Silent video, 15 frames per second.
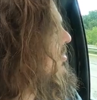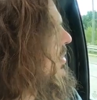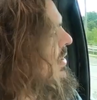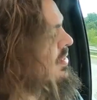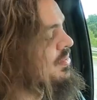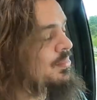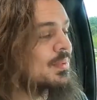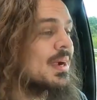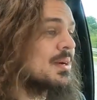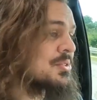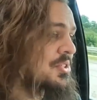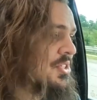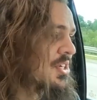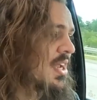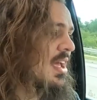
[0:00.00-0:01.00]
far, the
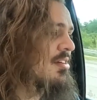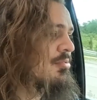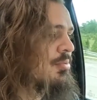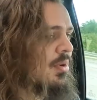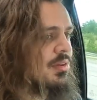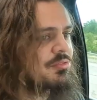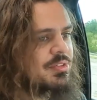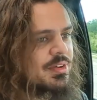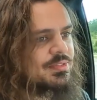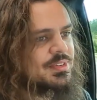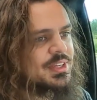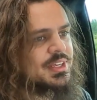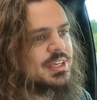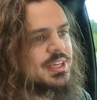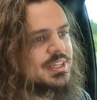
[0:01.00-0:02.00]
Roush
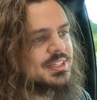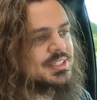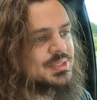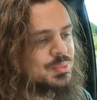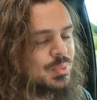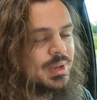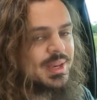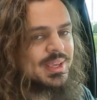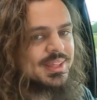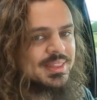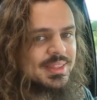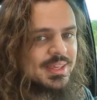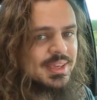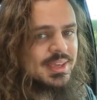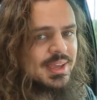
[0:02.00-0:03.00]
F-150 is
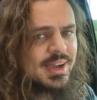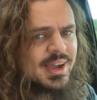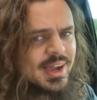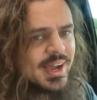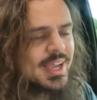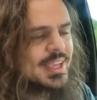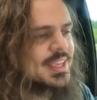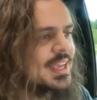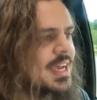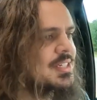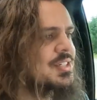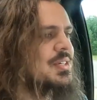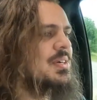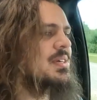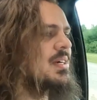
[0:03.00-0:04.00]
winning the eye
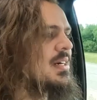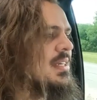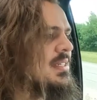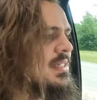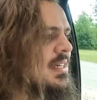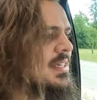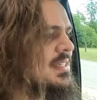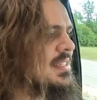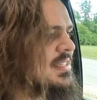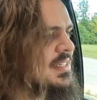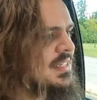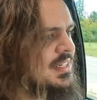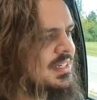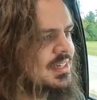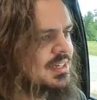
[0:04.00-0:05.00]
catcher contest,
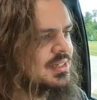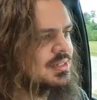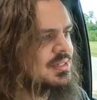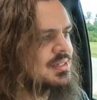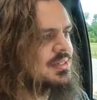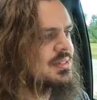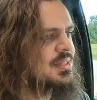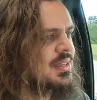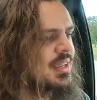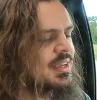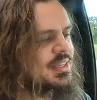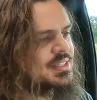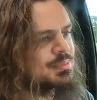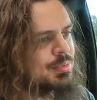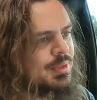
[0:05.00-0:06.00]
and
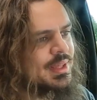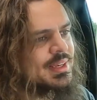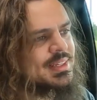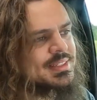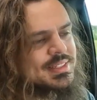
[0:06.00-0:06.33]
it's plain